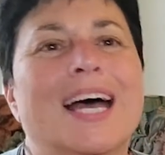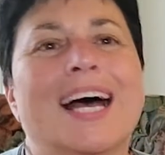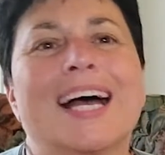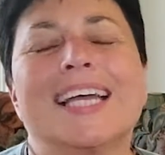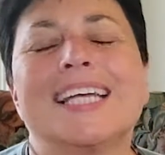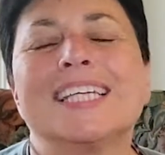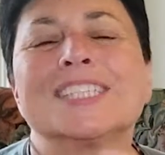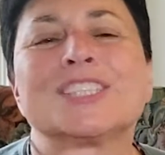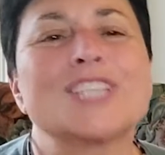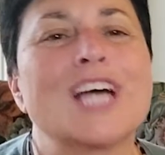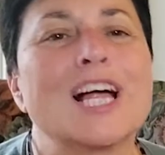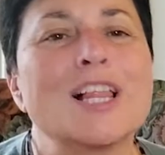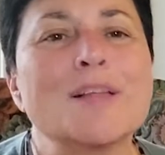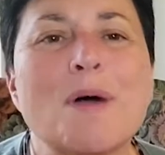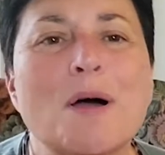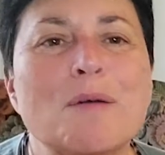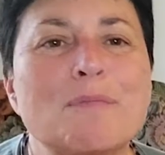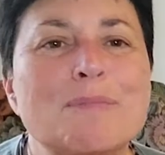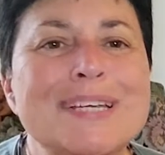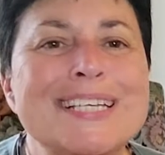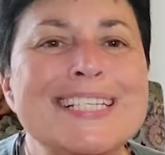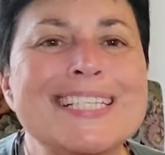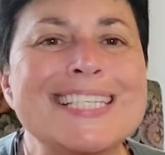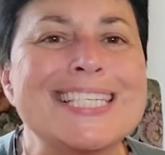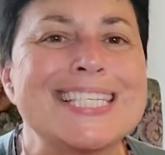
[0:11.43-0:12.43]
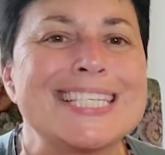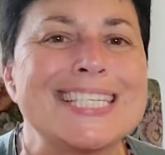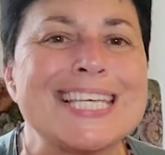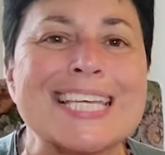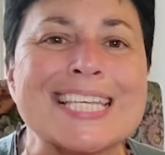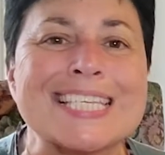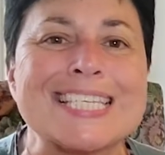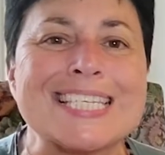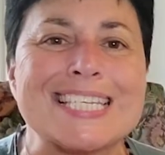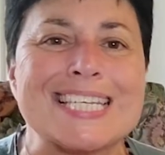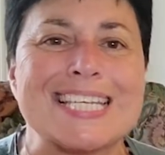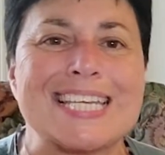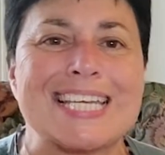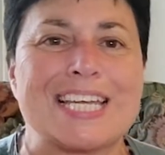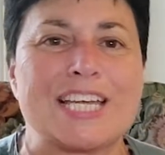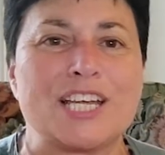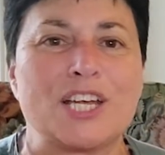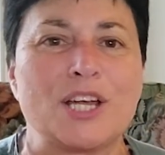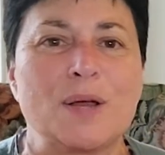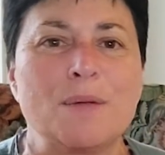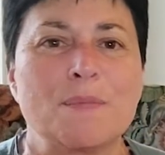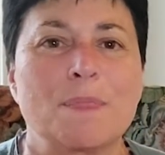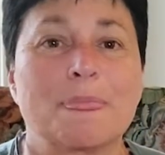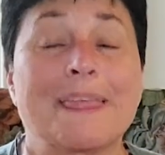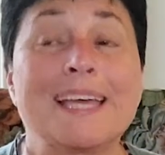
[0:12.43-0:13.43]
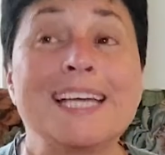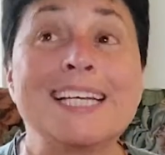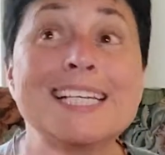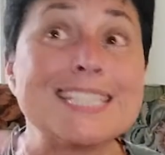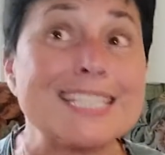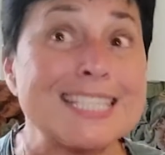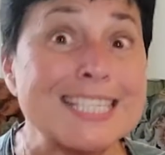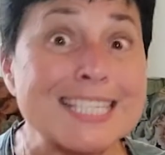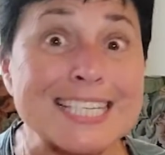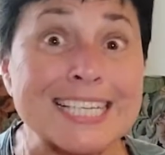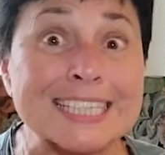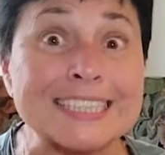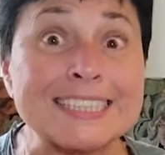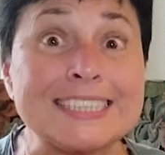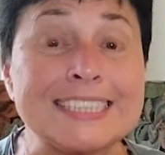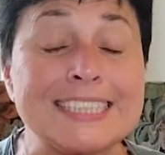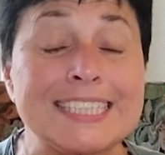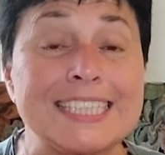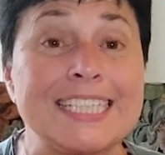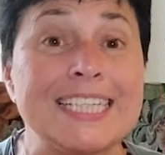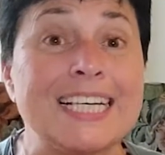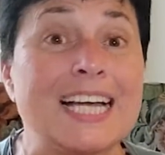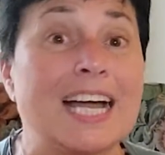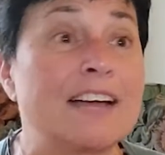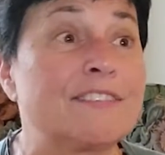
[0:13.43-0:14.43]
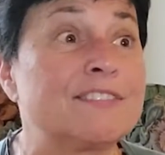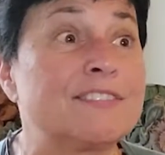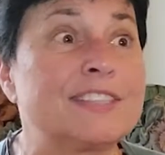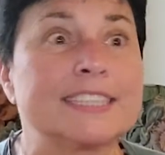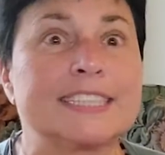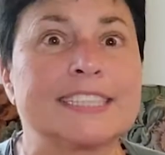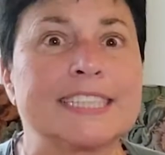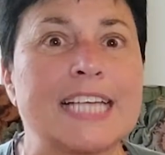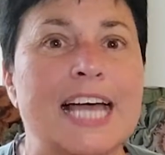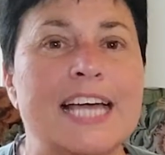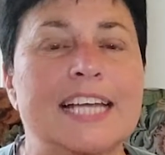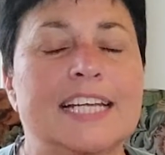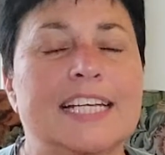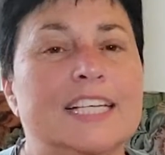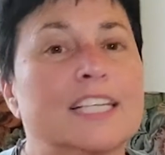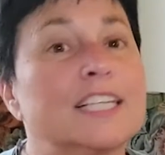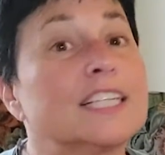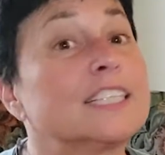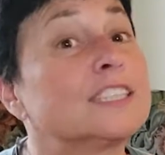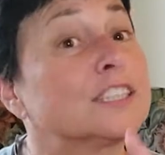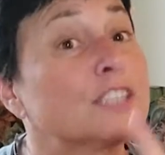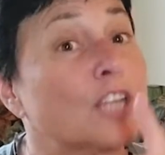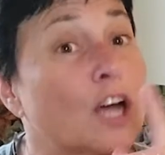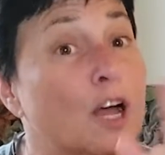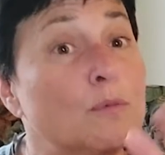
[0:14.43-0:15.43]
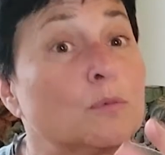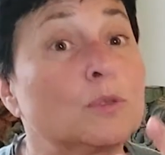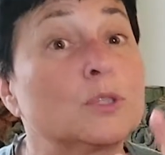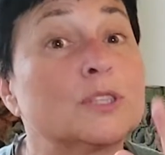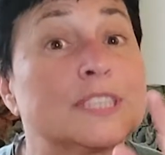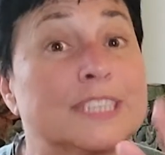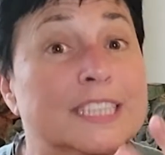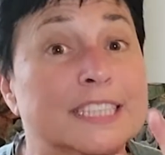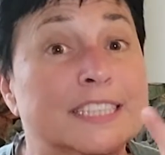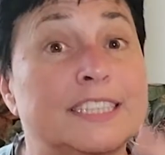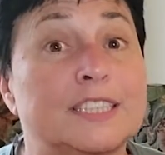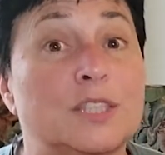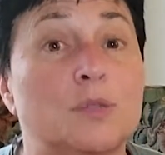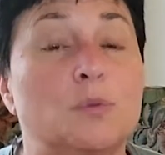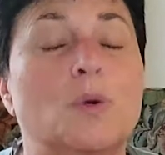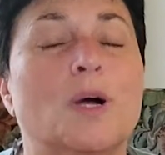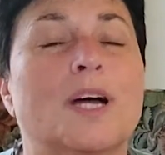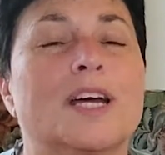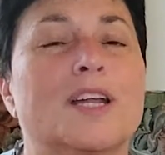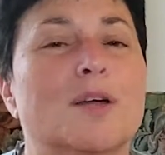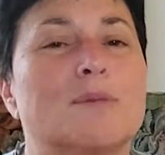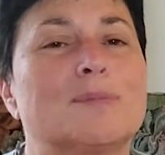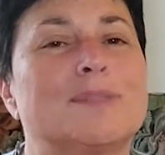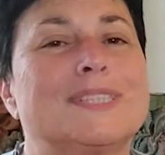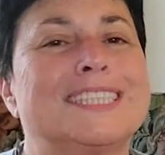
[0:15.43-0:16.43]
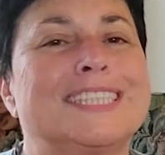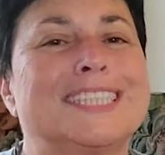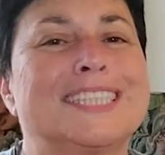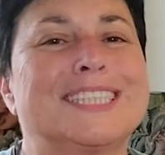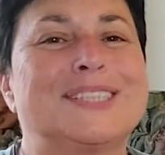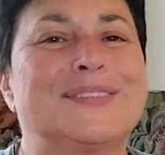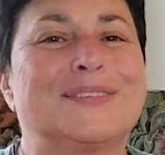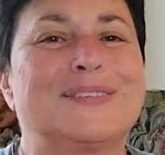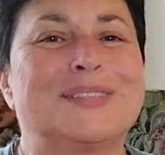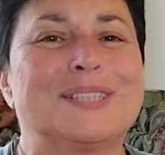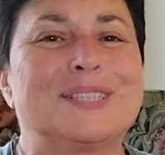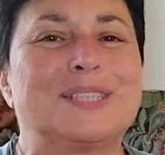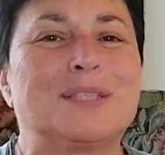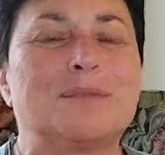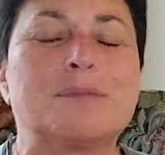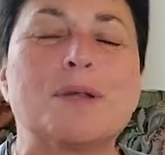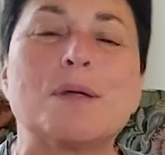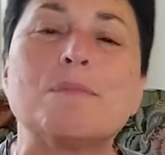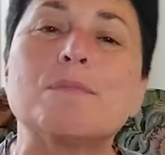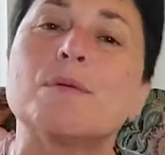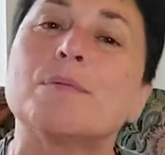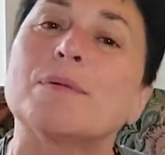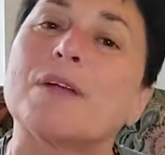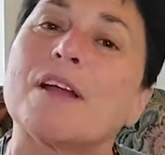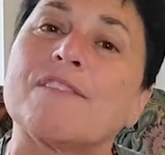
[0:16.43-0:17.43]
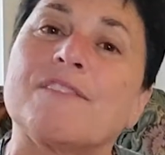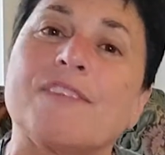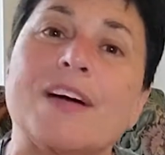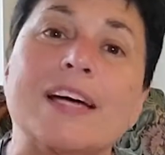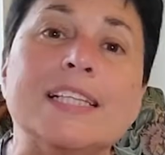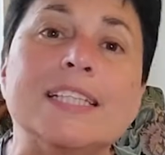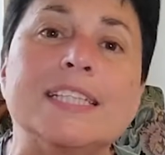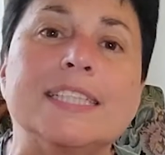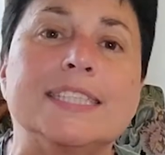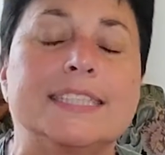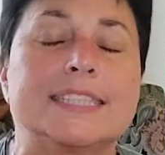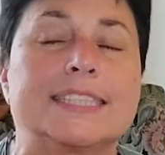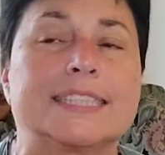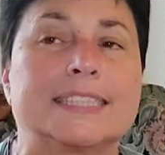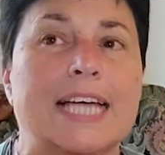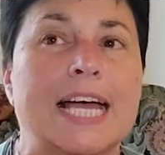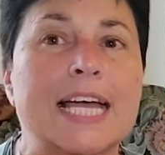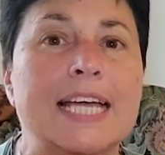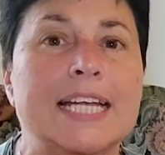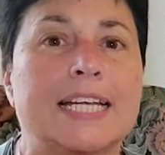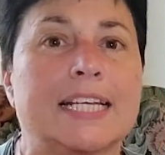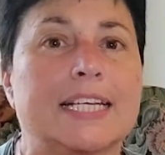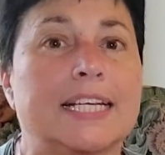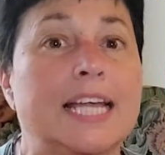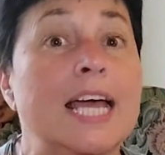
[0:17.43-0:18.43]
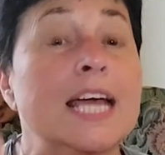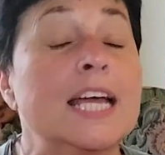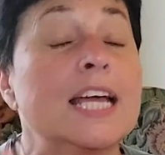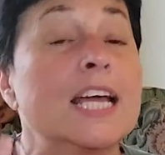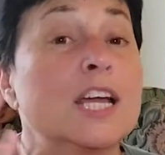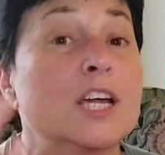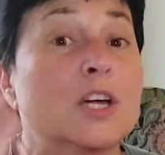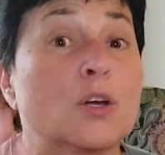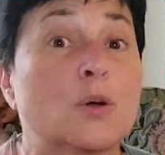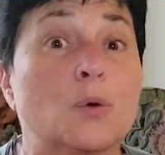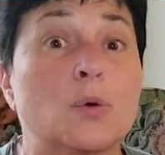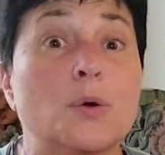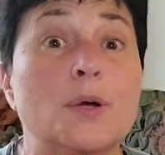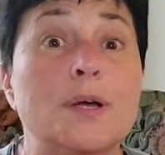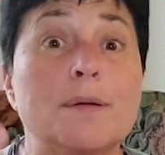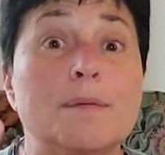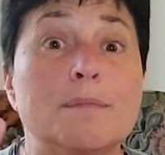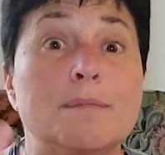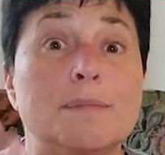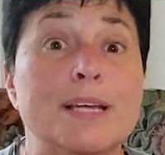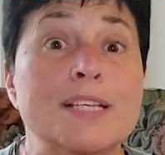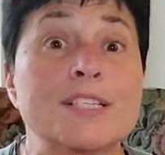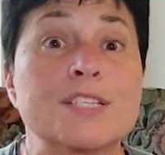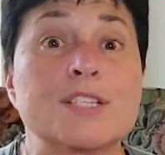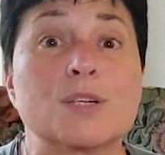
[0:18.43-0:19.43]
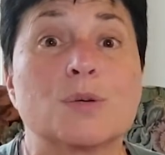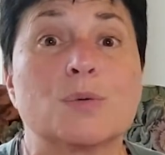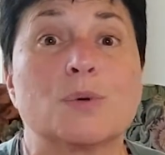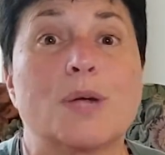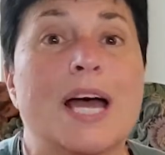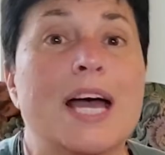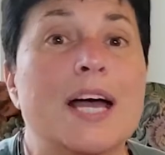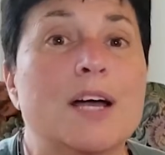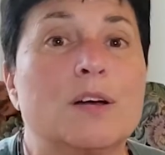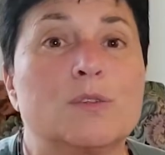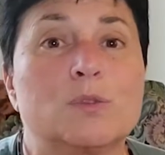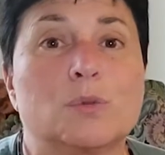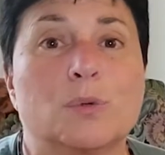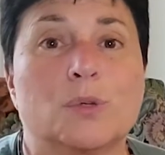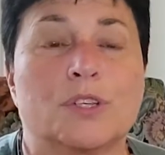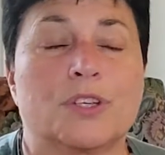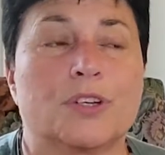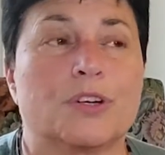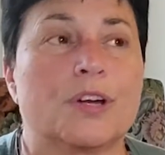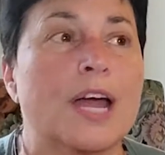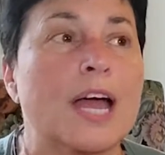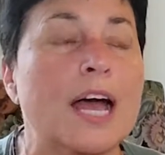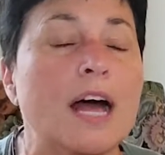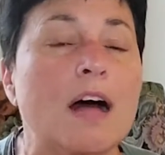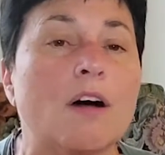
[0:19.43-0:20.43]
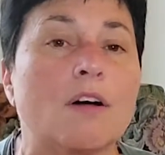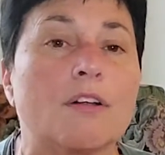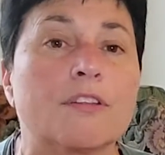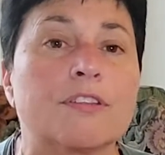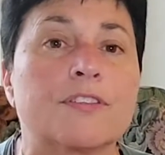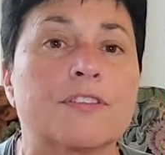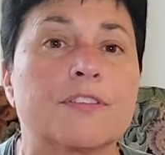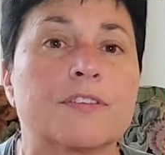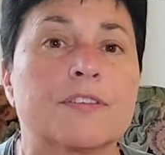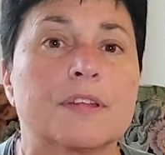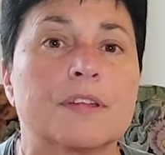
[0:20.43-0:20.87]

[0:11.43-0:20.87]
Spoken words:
It's all about being 60. And at 60, I've decided, it's almost 61, I'll be 61 in September, but I finally decided, quit messing around with your health